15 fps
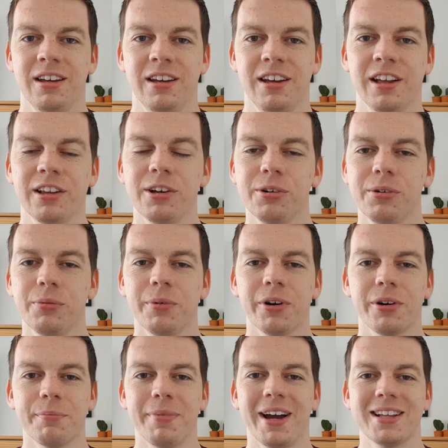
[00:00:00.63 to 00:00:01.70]
Hello and
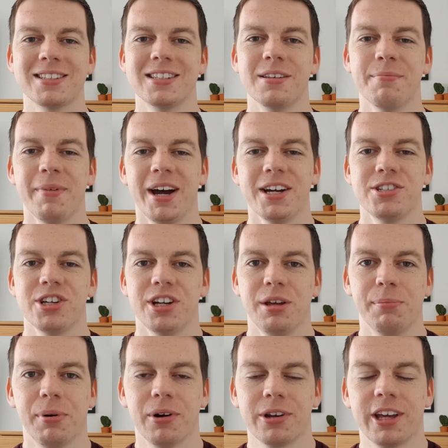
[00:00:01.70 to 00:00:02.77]
welcome back to the My Journey
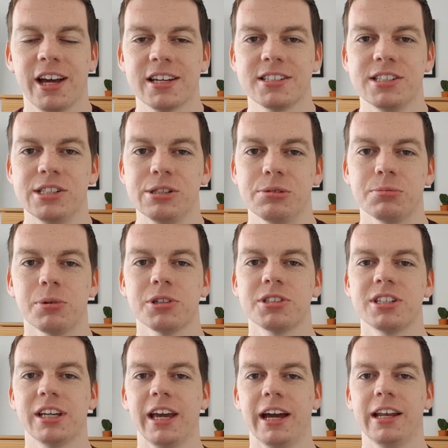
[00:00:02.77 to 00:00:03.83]
podcast. This is once
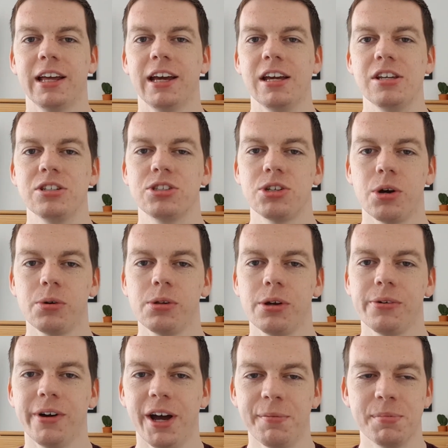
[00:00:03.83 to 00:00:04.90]
again a
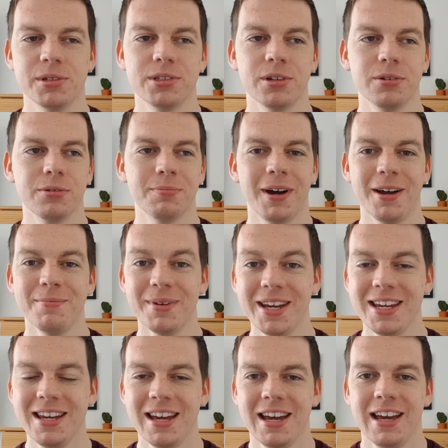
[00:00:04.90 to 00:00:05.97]
solo episode by
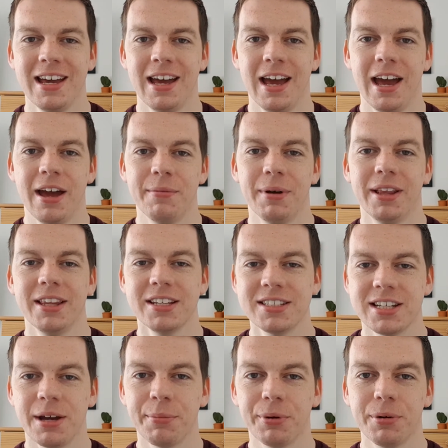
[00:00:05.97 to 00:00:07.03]
me. And this
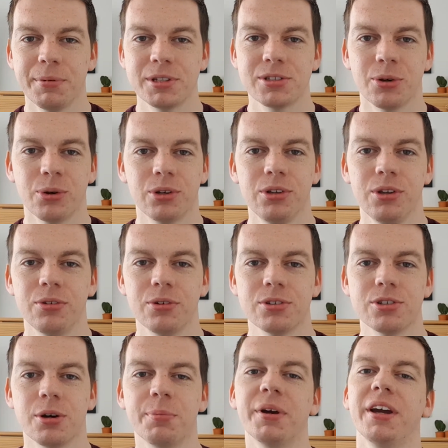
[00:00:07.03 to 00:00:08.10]
time I'm going to be talking you through a
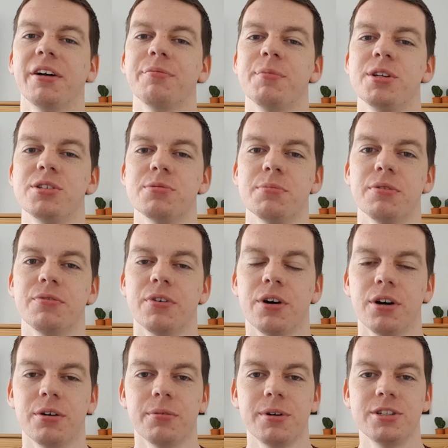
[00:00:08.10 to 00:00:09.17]
topic I've mentioned
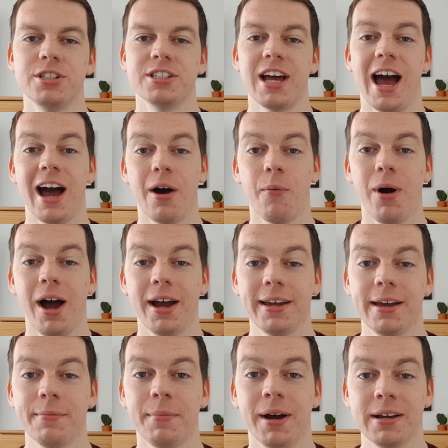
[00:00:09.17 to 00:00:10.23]
before, which is how I
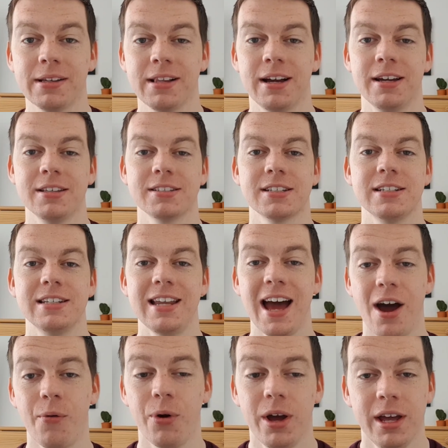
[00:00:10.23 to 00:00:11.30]
get my clients.
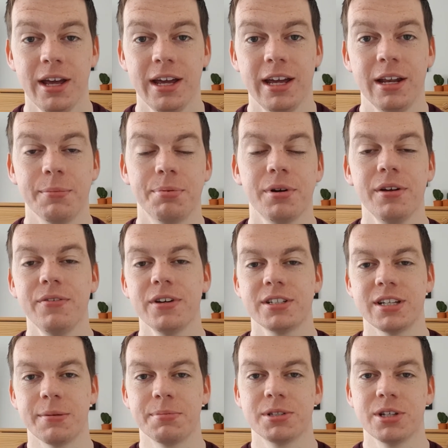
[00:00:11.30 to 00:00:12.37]
Now, in a
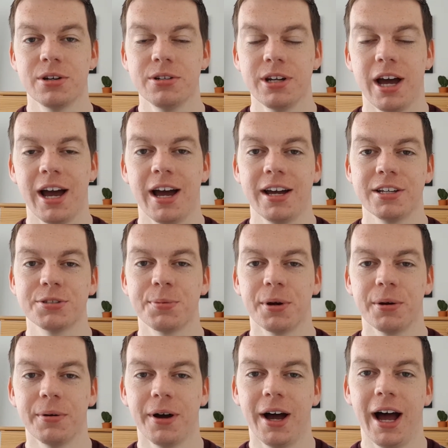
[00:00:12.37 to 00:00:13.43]
previous episode, I
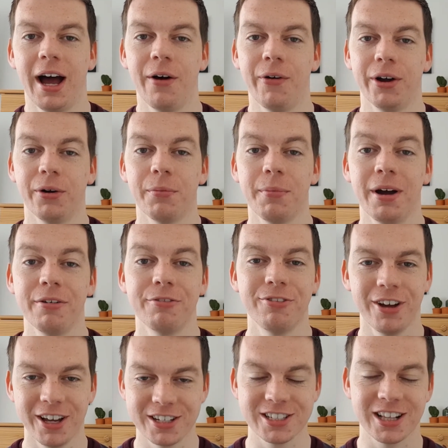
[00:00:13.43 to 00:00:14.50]
spoke about how I got my
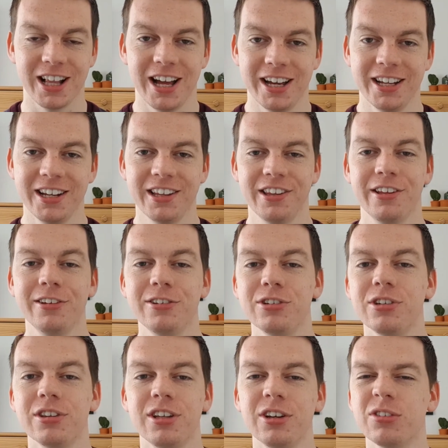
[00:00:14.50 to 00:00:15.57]
first client and then
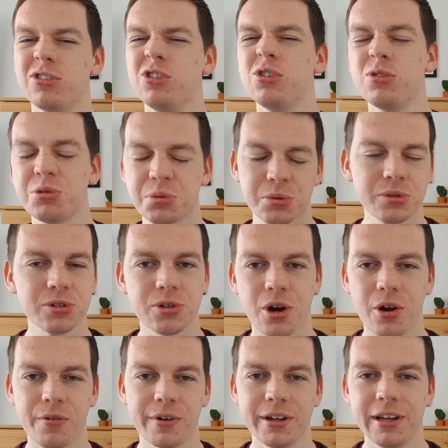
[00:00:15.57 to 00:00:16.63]
the unusual
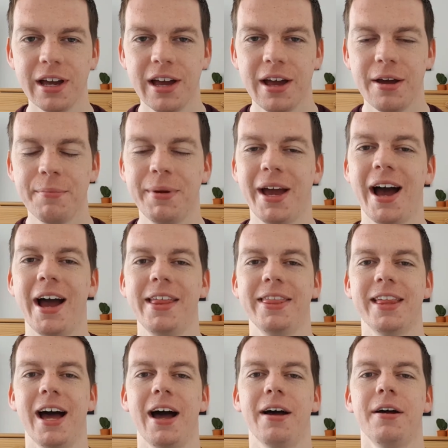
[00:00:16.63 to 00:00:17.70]
story behind
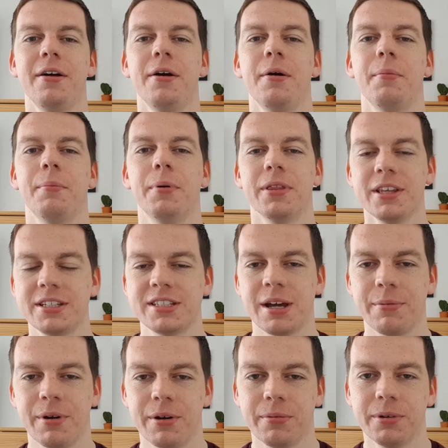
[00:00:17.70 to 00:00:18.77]
that. But this
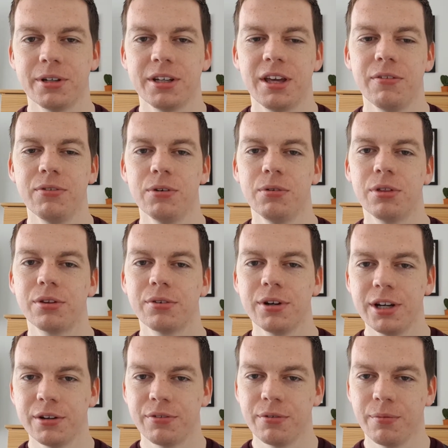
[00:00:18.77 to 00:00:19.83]
time around, I'm going to give you 3
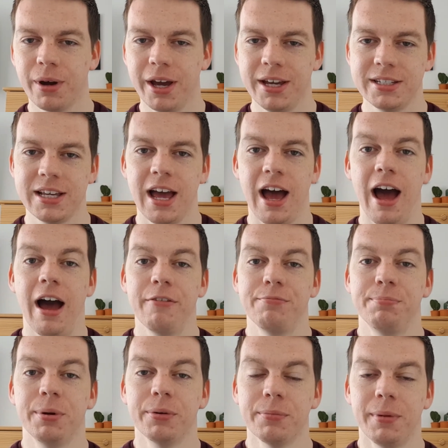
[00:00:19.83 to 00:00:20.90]
different ways I've
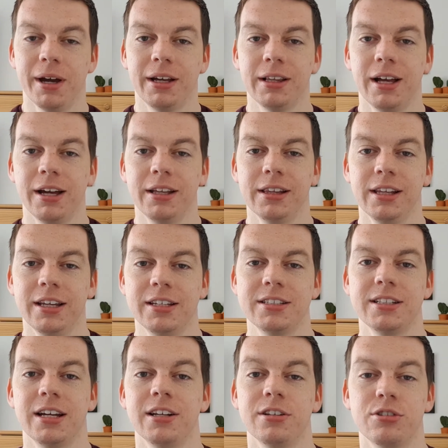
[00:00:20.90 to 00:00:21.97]
built my client
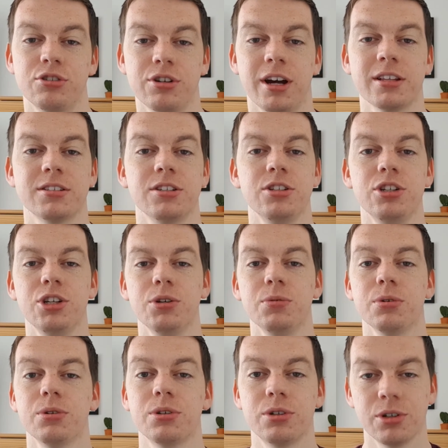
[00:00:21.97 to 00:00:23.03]
list and attract new
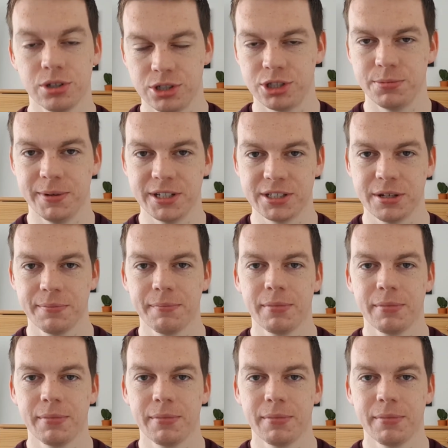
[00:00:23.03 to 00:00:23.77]
customers.